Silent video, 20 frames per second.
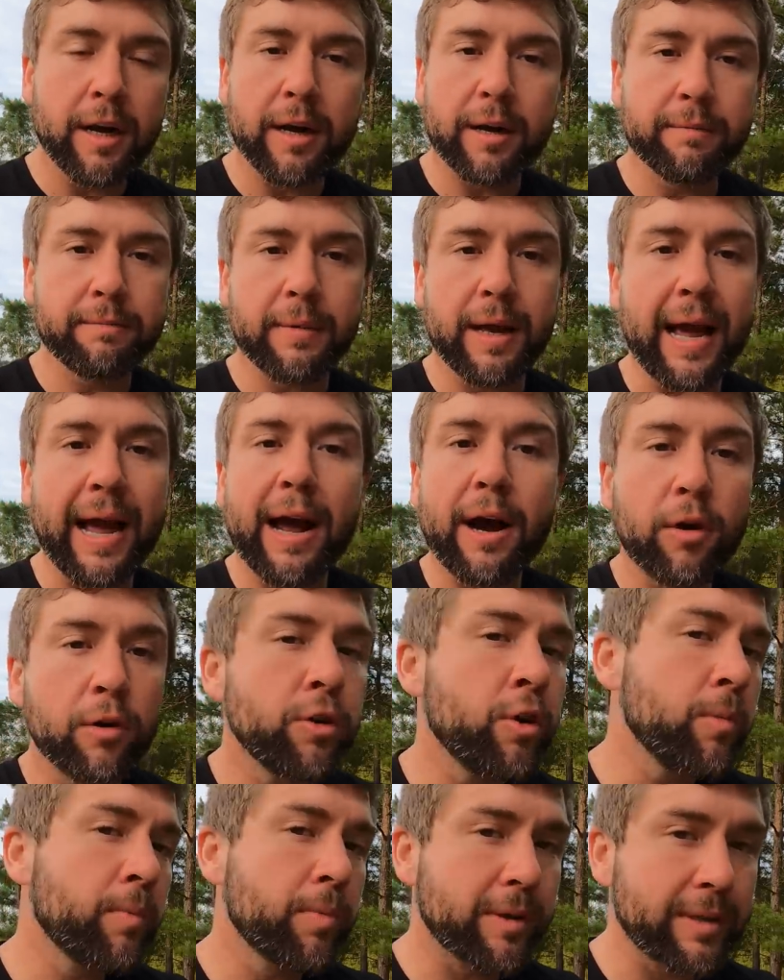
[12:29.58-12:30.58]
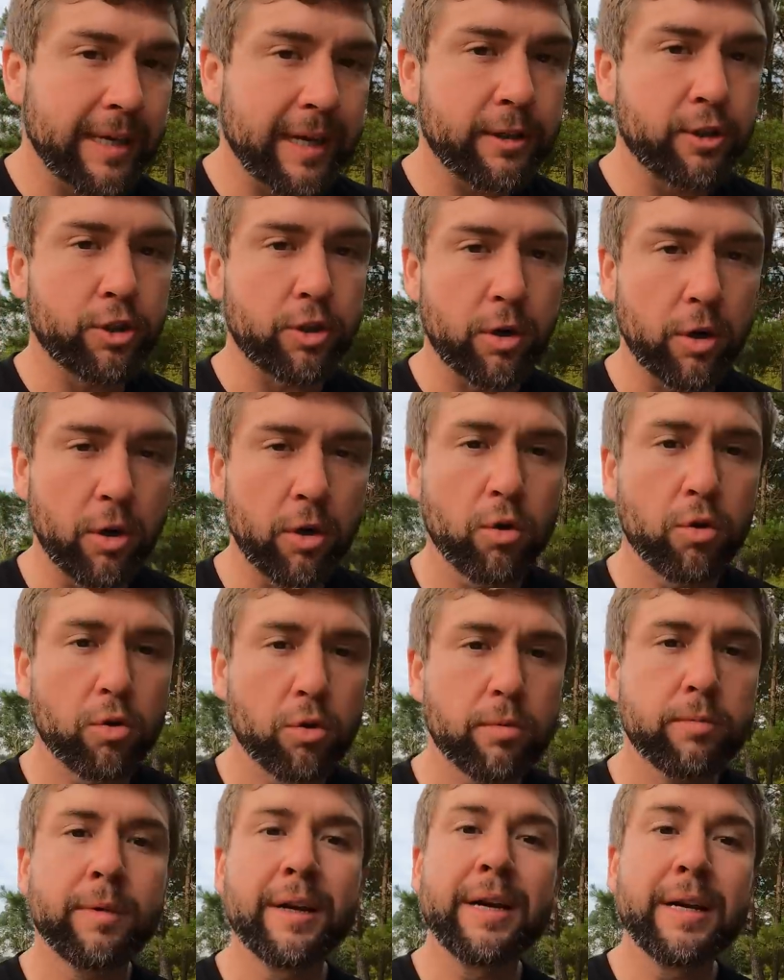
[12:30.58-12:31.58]
how you protect your
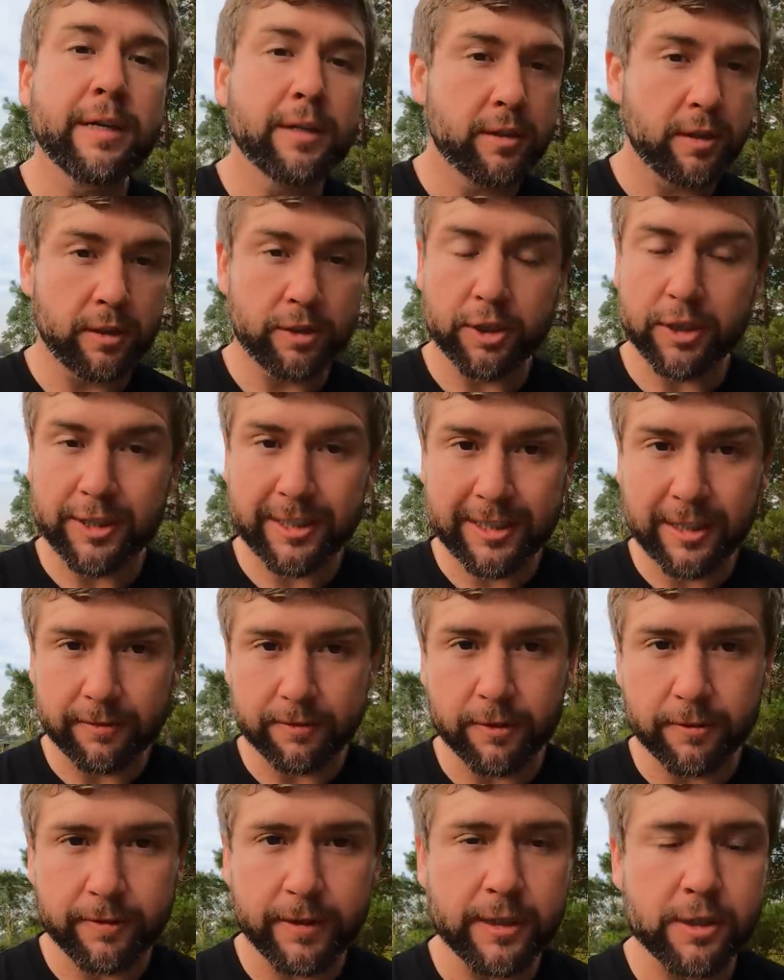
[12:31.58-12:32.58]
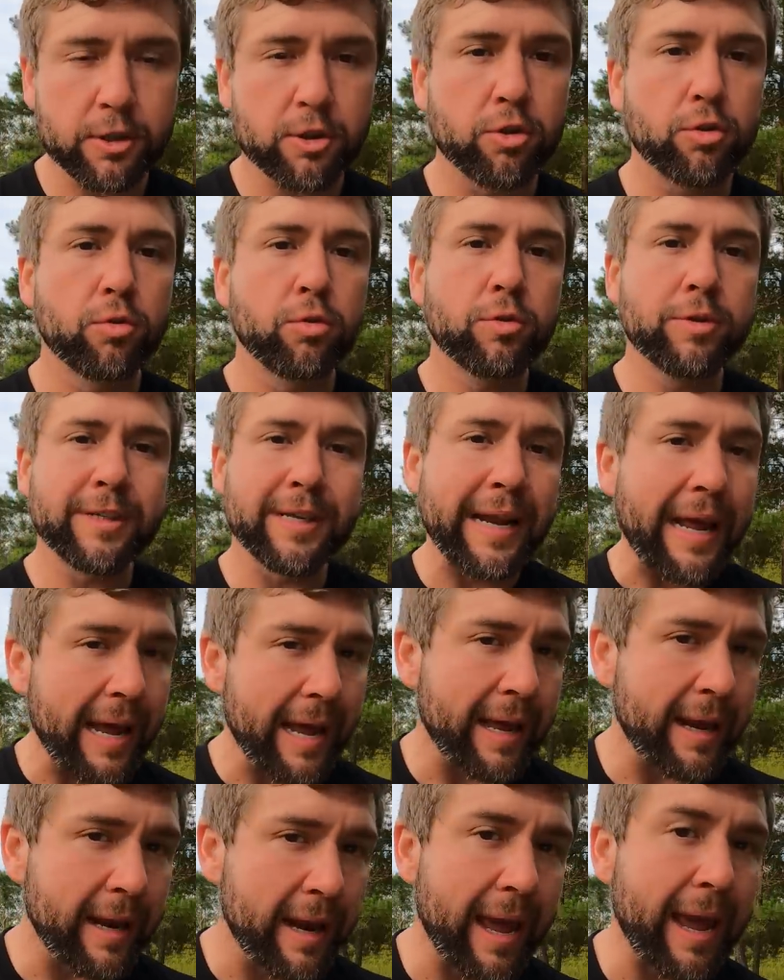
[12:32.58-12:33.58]
home, such as self-defense tools
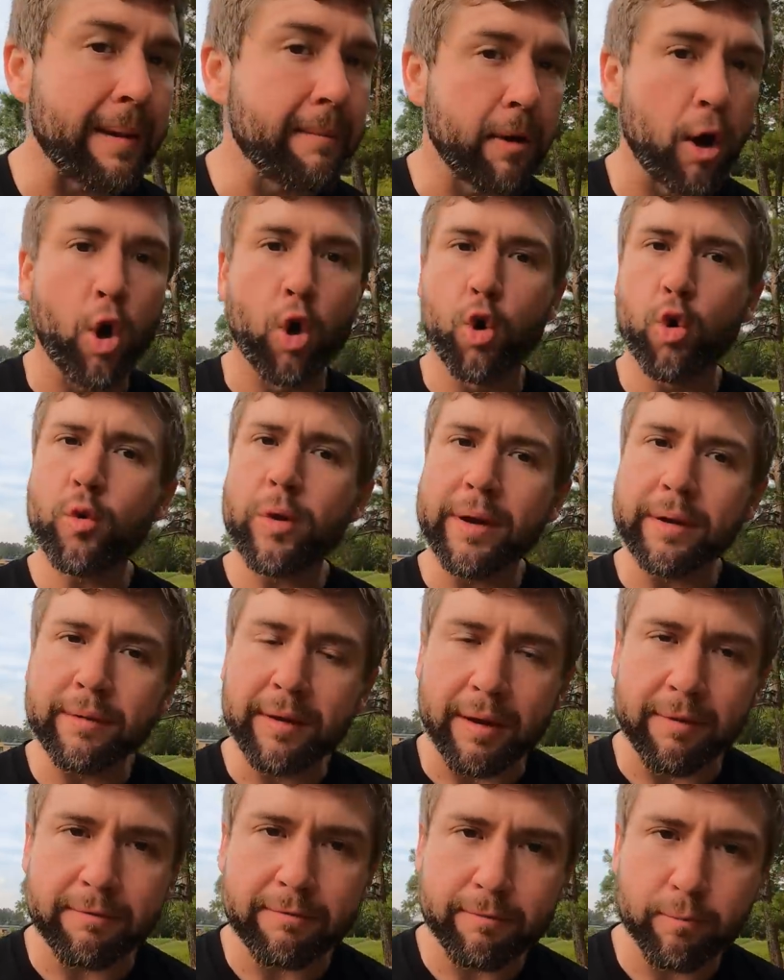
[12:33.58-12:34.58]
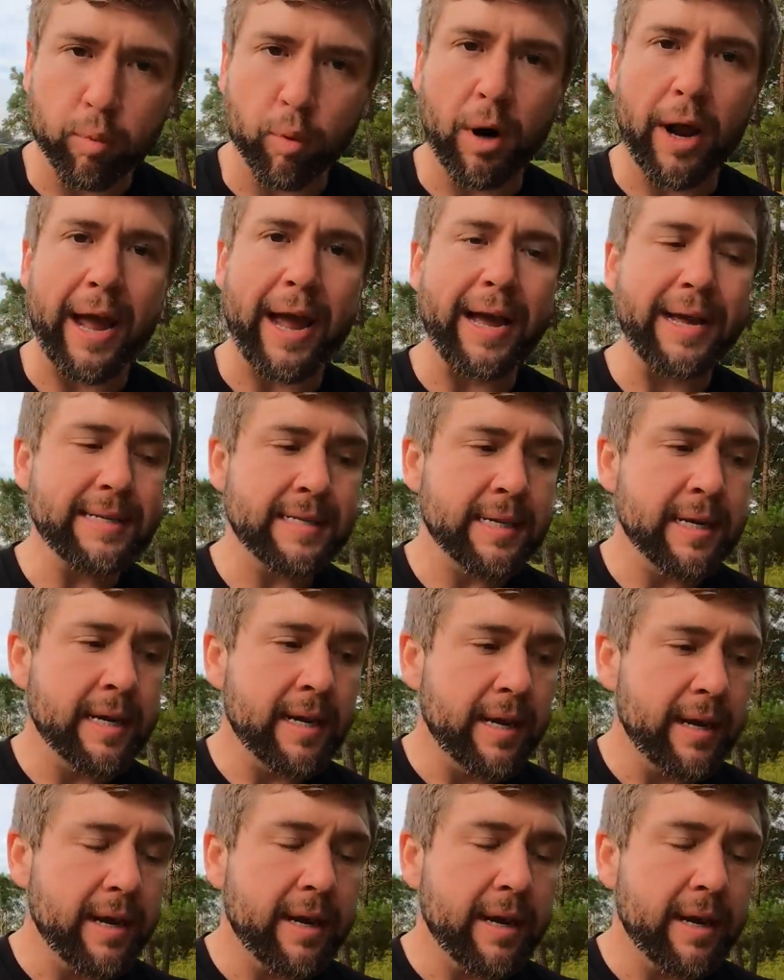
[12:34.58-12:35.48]
and ammo and brass,